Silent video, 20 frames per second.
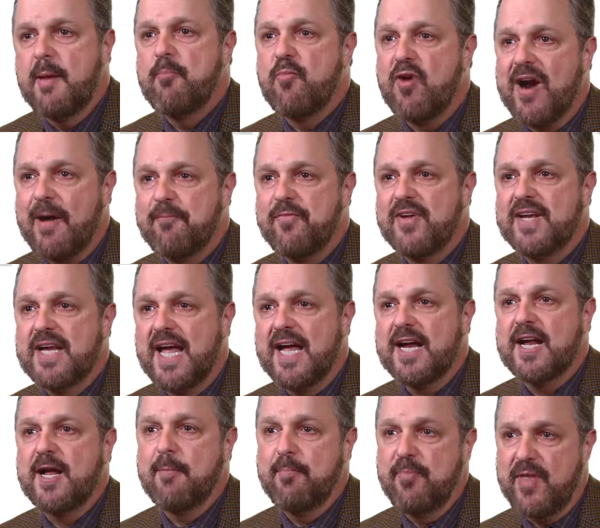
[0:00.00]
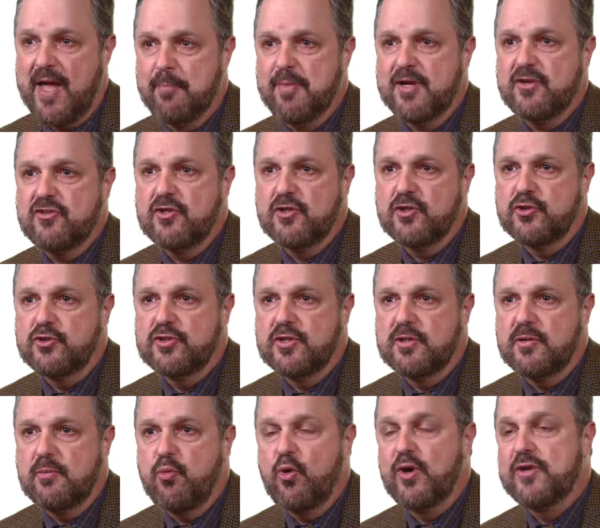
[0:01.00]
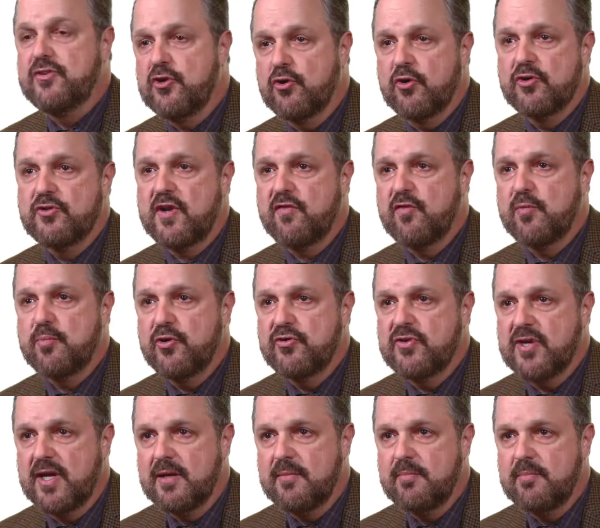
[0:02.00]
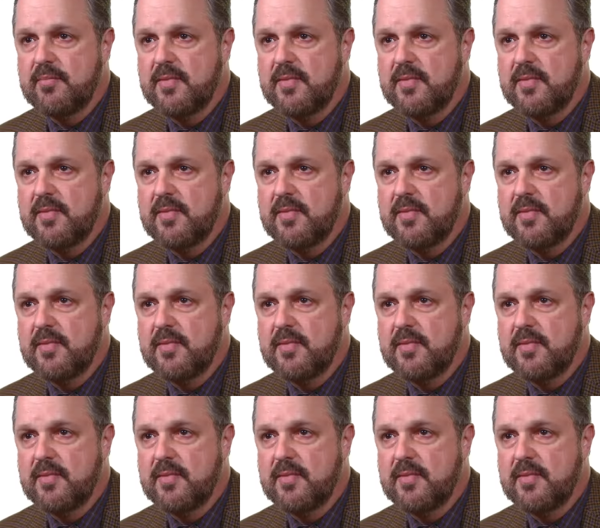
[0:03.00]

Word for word: Bromfenac ophthalmic solution 0.07%,